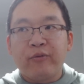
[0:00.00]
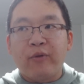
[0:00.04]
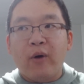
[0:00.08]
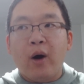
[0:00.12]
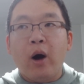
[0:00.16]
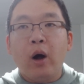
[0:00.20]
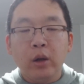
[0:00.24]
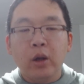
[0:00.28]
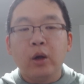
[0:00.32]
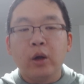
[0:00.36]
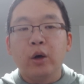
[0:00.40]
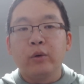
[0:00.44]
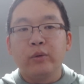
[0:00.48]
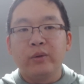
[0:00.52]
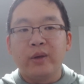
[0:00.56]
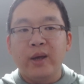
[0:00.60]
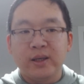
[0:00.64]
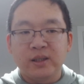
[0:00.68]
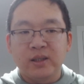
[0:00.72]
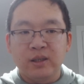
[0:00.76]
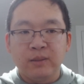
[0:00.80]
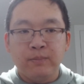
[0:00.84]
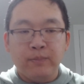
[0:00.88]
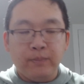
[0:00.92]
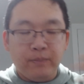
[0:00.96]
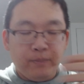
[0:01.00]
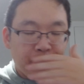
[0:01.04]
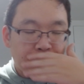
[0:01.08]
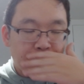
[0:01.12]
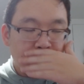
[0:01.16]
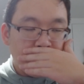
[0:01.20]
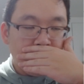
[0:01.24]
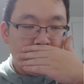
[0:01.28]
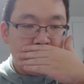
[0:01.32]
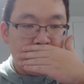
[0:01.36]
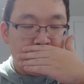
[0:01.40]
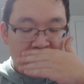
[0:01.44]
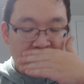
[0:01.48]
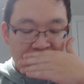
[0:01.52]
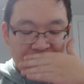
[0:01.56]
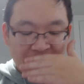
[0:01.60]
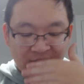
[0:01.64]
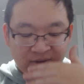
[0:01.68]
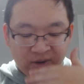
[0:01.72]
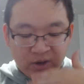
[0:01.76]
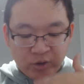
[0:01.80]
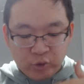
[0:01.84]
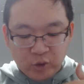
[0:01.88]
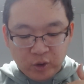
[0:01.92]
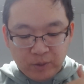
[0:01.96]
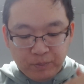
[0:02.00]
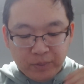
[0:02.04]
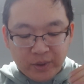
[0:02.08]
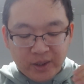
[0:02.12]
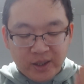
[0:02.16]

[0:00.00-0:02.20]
follow the S&P 500,